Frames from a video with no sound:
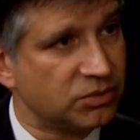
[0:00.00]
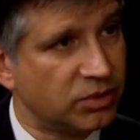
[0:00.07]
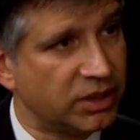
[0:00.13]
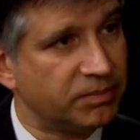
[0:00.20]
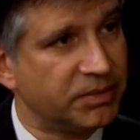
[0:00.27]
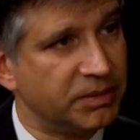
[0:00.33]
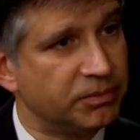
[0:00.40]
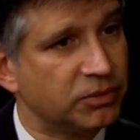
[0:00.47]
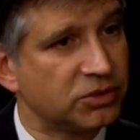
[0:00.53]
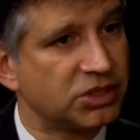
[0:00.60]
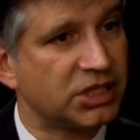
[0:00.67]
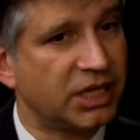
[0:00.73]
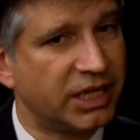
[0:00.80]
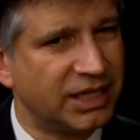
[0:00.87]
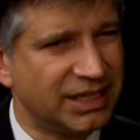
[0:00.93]
where people
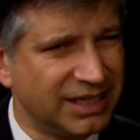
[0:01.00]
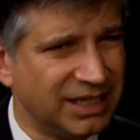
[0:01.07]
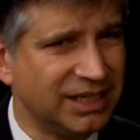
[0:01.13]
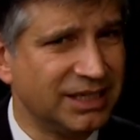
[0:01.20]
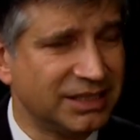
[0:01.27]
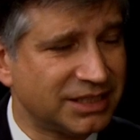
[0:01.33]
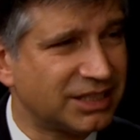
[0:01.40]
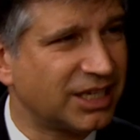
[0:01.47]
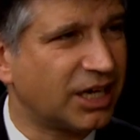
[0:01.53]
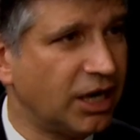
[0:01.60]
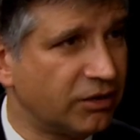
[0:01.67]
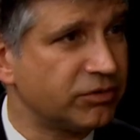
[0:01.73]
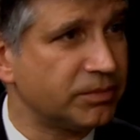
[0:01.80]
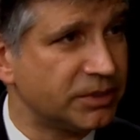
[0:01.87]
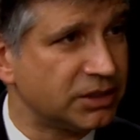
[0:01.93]
say, it's the
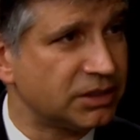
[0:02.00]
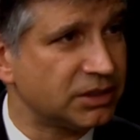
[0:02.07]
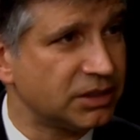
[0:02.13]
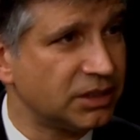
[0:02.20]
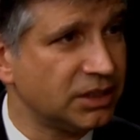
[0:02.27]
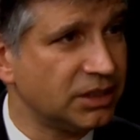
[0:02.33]
government,